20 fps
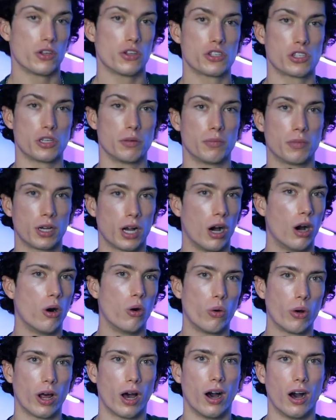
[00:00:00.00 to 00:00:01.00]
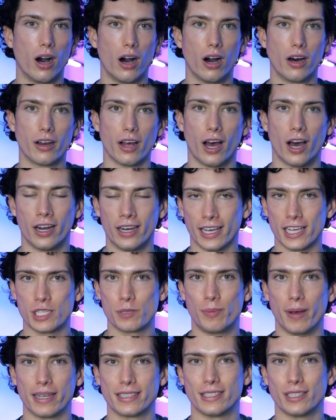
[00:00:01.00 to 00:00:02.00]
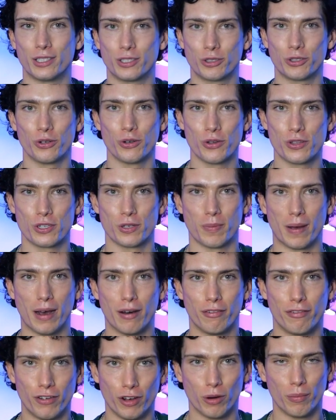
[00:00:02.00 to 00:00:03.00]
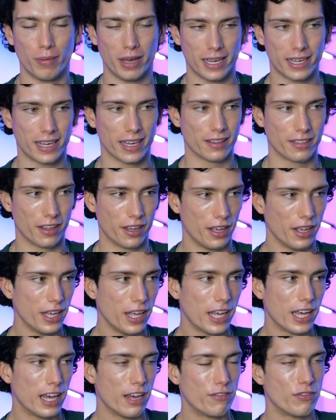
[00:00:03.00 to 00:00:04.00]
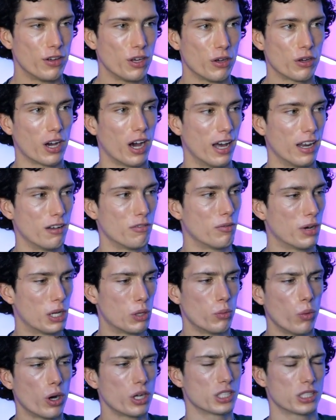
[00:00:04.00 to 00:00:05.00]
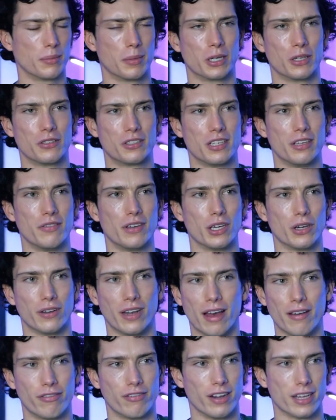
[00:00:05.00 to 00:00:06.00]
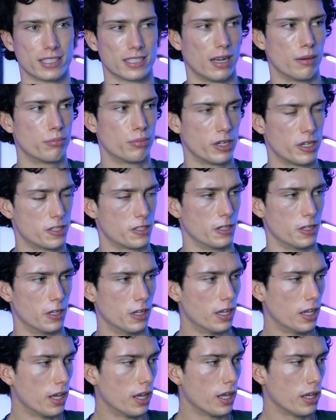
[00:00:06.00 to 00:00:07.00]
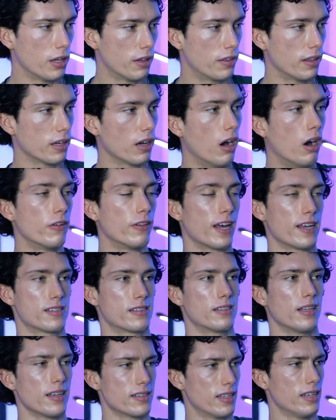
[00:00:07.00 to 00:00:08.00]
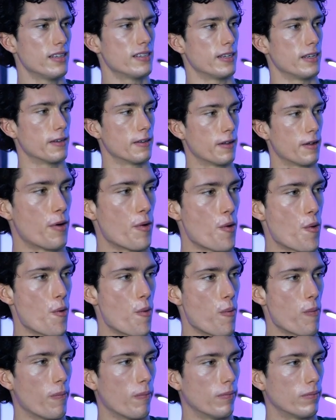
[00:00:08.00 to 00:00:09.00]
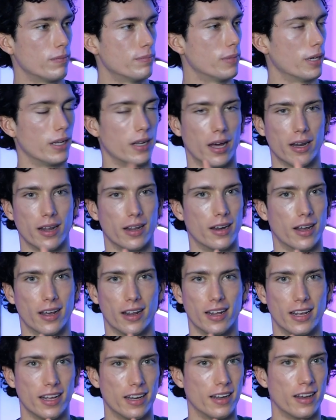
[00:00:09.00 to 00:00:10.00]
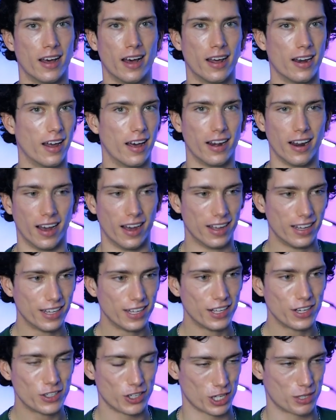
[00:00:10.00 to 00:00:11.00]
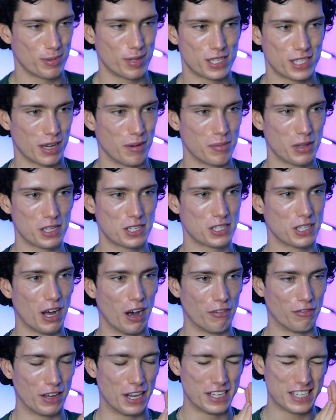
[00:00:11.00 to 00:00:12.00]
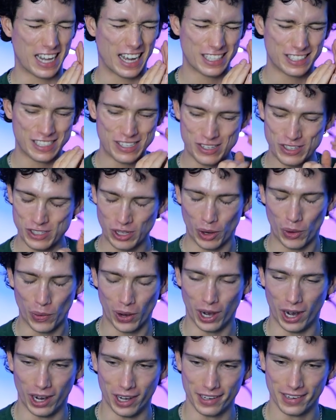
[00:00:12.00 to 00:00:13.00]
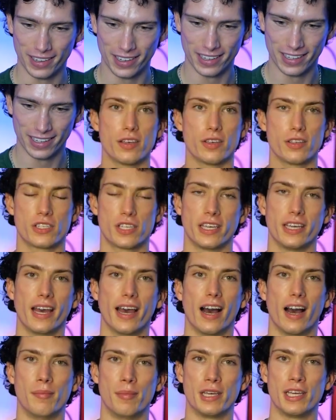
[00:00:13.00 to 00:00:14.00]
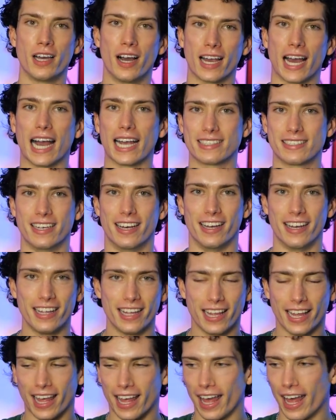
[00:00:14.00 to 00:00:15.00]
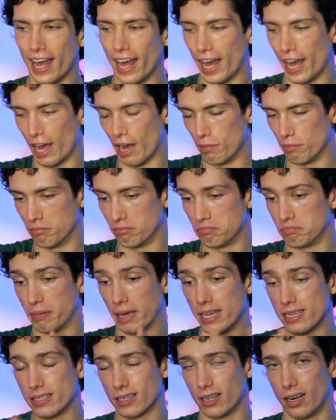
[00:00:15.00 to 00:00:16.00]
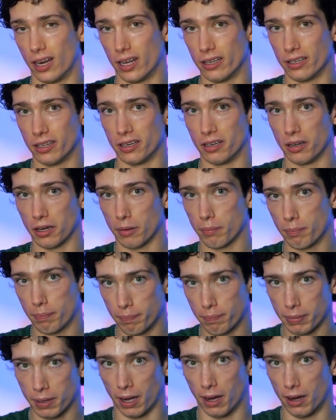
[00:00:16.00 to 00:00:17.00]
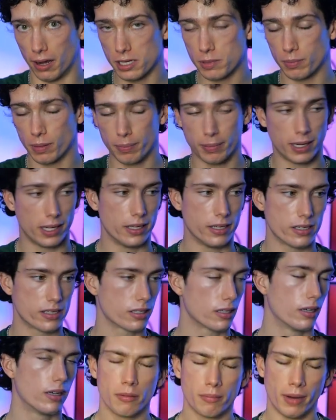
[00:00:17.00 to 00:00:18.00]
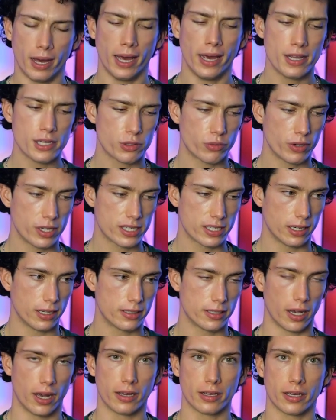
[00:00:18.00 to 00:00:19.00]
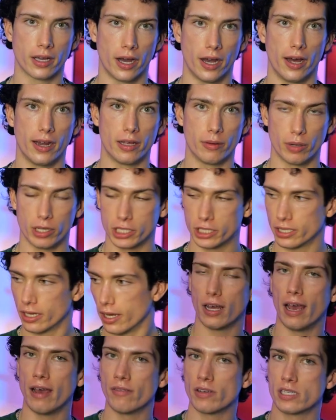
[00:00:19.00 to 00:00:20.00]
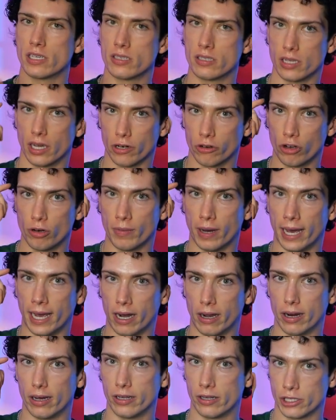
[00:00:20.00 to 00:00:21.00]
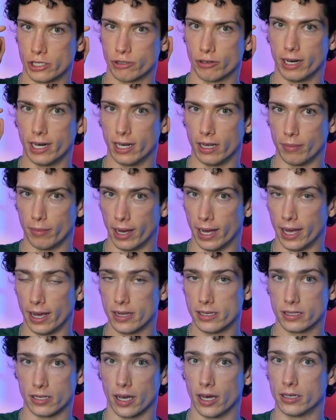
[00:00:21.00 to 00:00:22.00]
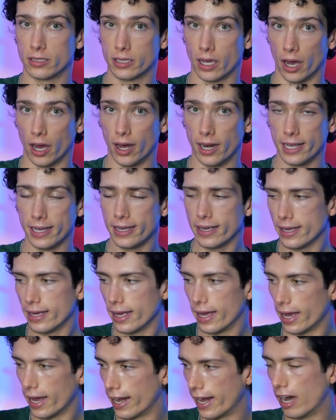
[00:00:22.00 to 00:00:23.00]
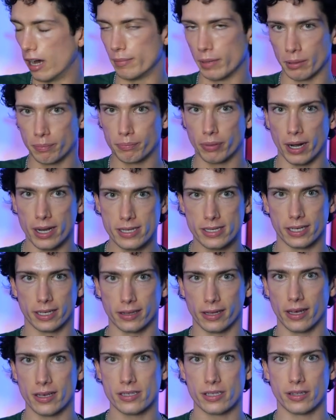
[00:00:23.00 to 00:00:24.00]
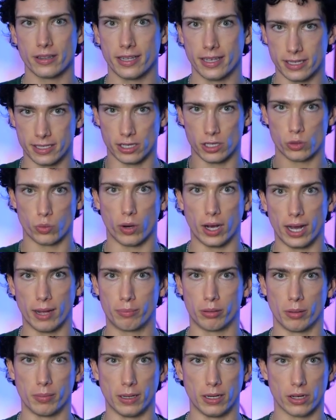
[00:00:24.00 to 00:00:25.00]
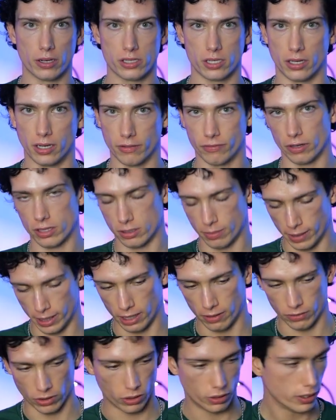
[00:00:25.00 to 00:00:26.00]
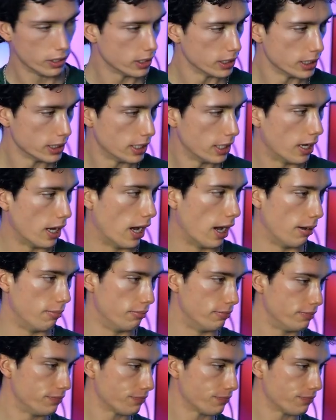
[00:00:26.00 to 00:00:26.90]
some cold, hard, unexpected truths about filmmaking that if you kind of, when you watch something on TV or Netflix like Bridgerton, you think, oh, that's easy. But no. Trust me, some of the stuff is actually so hard. So yeah, I'm a young actor based in London. Cast me, please. My hair's recently turned curly, which ever since I grew my hair out in Australia, my hair's turned curly, and now I'm embracing this. This is why I probably look so different to many of you. I